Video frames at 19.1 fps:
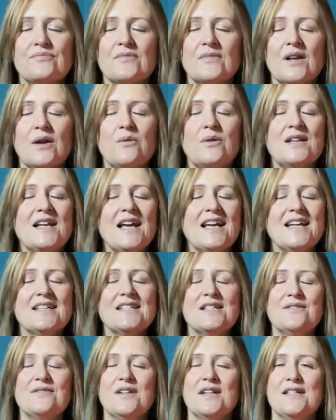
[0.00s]
when
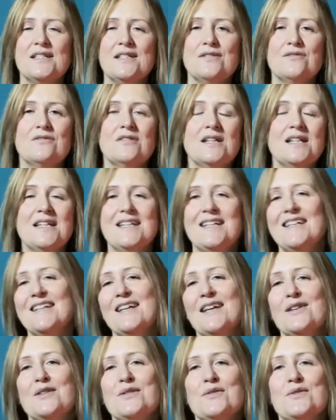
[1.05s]
activated really can
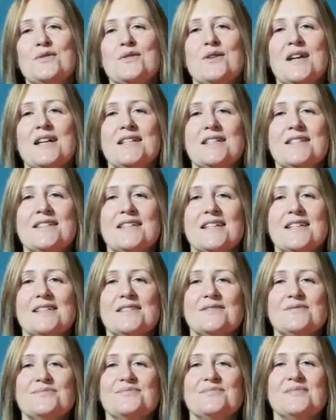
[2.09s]
get you through anything.
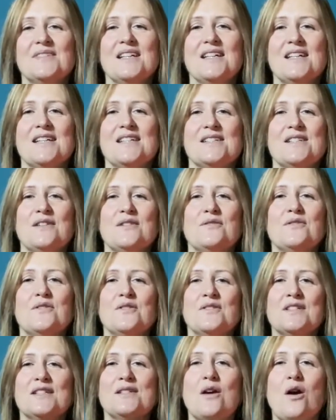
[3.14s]
So you've got
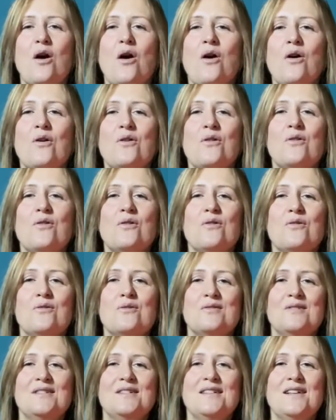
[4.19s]
this whole
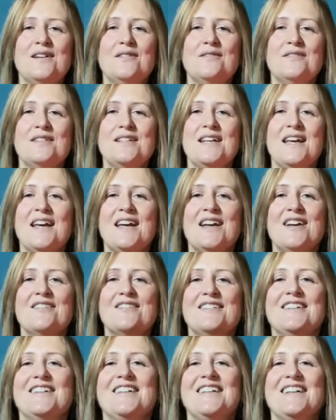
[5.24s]
lovely
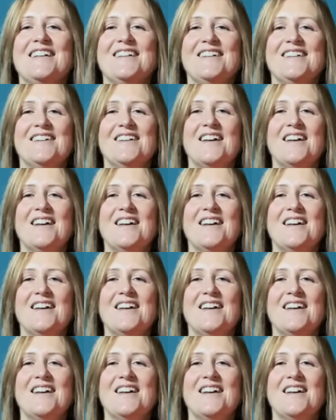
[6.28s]
area here,